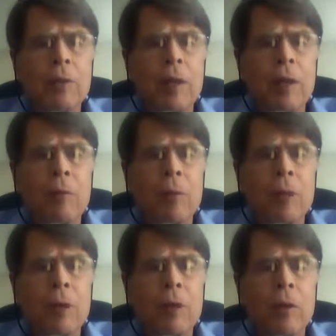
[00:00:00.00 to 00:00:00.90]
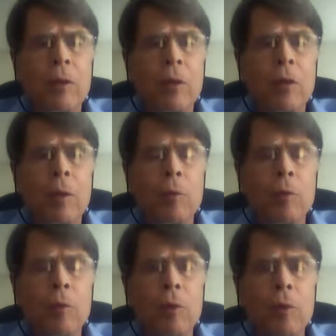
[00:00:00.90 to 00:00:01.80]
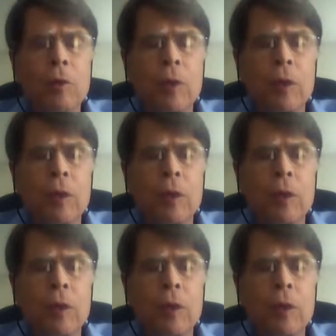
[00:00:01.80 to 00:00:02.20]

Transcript: and written a number of books on it,